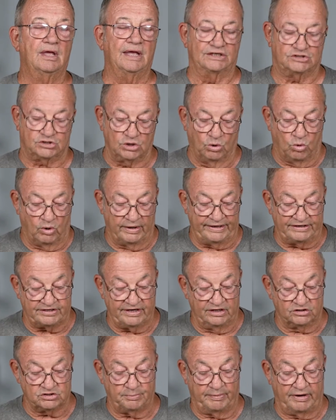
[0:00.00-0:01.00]
And so what He
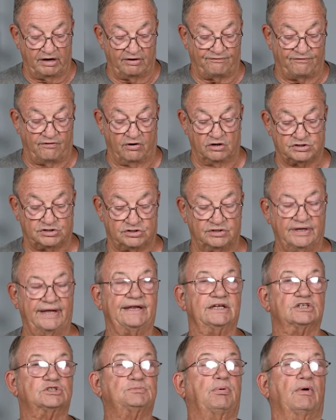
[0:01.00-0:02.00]
tells them here first
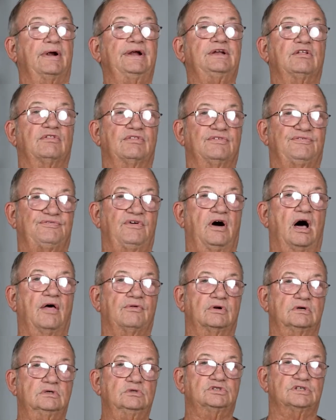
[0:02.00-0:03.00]
thing is pray to the
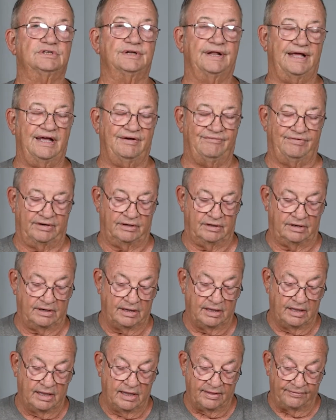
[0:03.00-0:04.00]
Father who's in heaven,
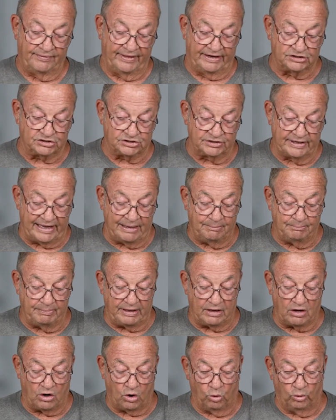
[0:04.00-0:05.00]
that His name
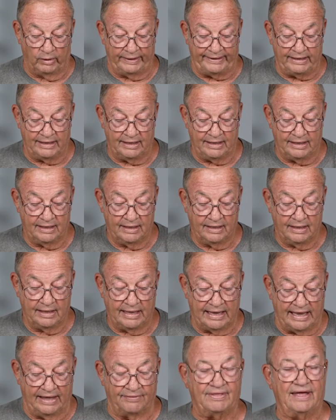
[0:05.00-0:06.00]
be holy,
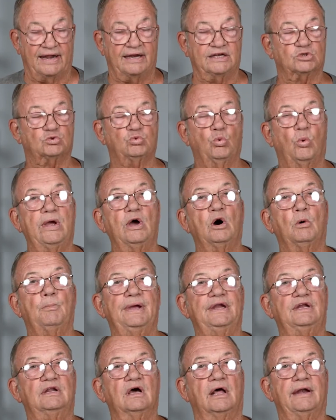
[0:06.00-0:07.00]
and that his will
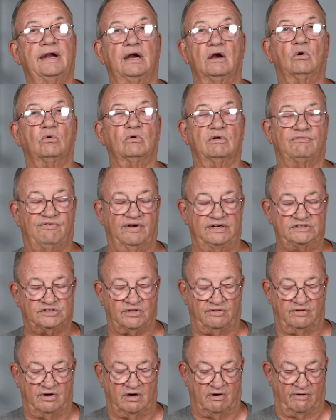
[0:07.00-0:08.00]
be done here on the face
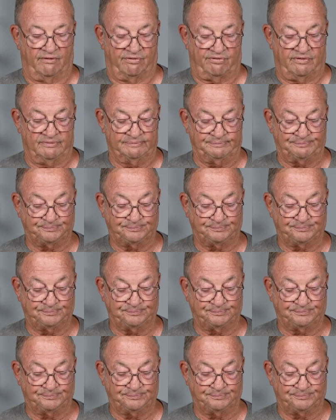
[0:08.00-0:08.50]
of the earth.